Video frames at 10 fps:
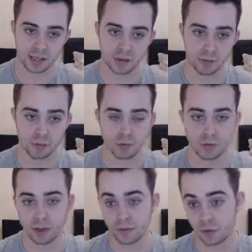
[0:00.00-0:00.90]
in, he'll probably
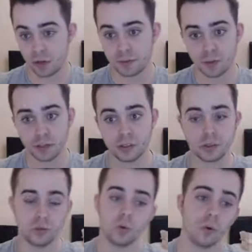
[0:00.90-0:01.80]
go for Ice Punch
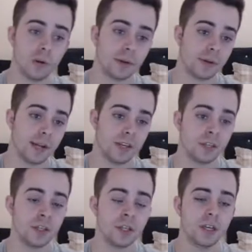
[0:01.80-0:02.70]
or Liquidation.